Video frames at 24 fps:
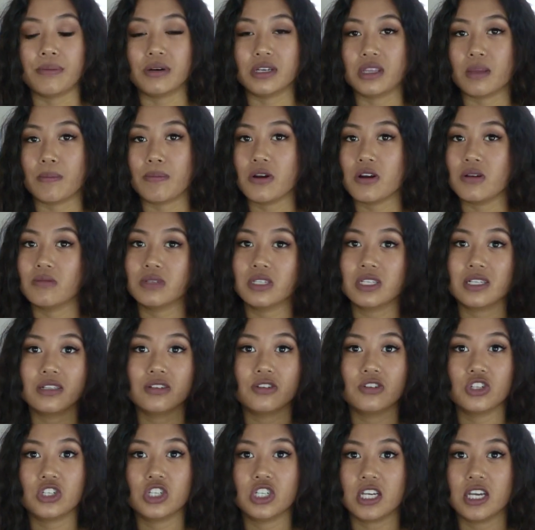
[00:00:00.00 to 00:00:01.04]
put the perm
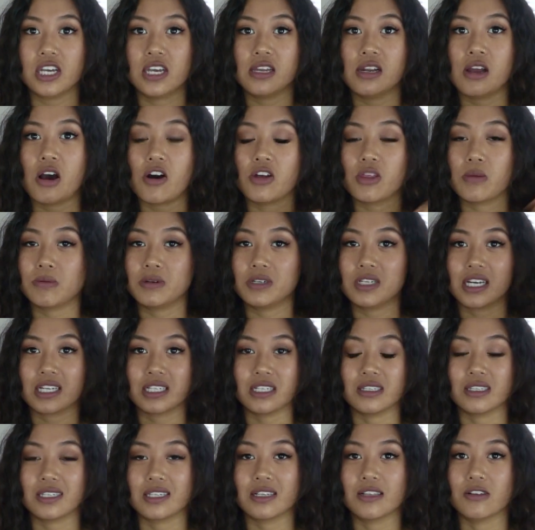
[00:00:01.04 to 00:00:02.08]
solution, all the
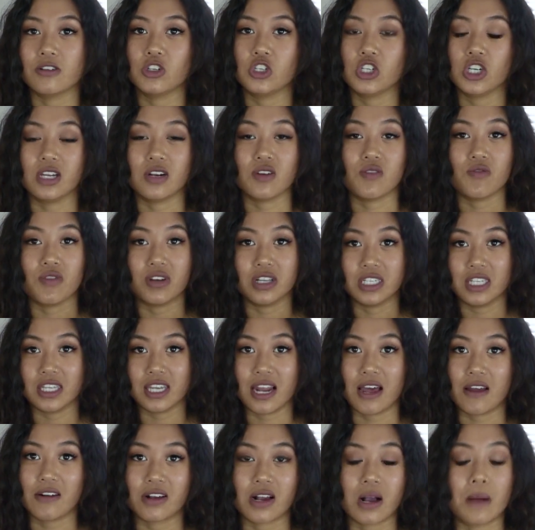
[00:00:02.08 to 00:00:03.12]
protectant solution, rinsed
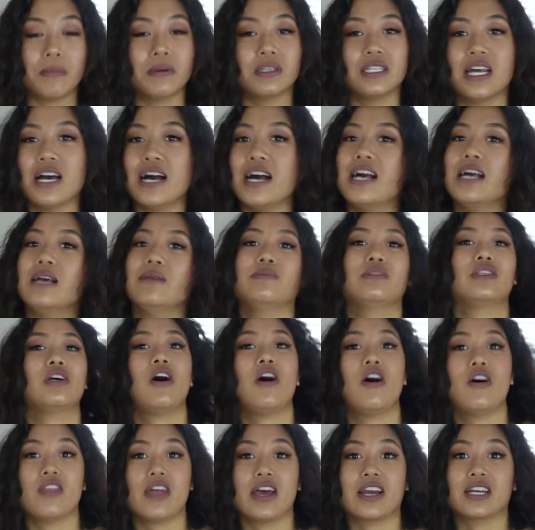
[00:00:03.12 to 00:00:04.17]
it out a couple times,
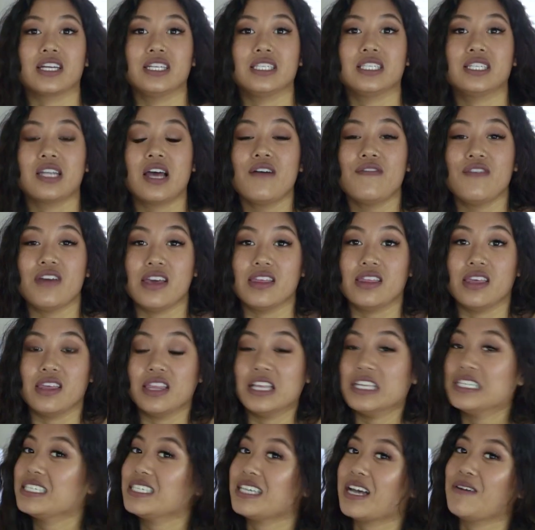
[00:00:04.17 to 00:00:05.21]
all that good stuff. And then
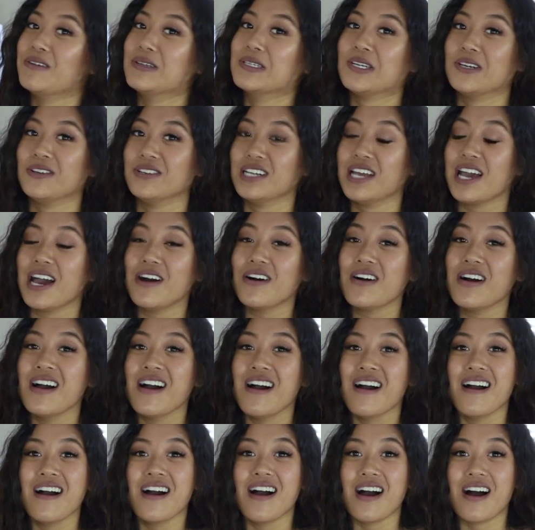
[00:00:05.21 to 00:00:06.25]
this is how it turned out.
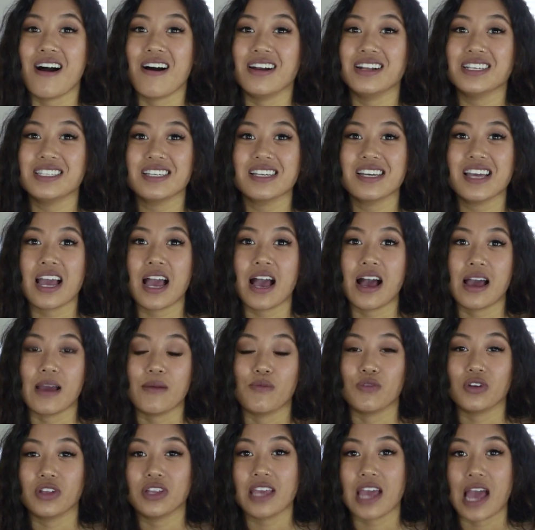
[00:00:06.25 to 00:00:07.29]
Honestly,
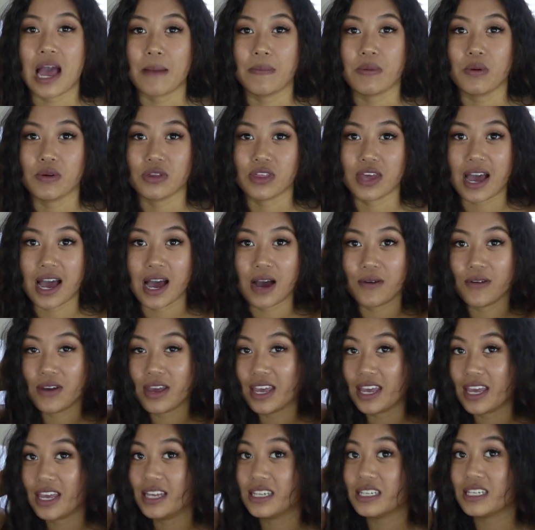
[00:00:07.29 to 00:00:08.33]
I'm really happy with how
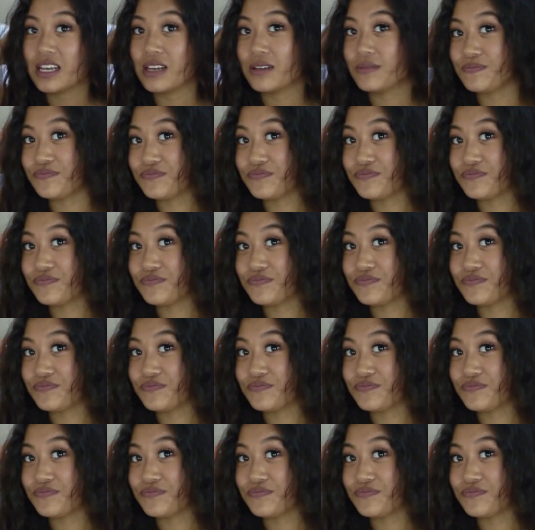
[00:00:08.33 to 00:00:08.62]
it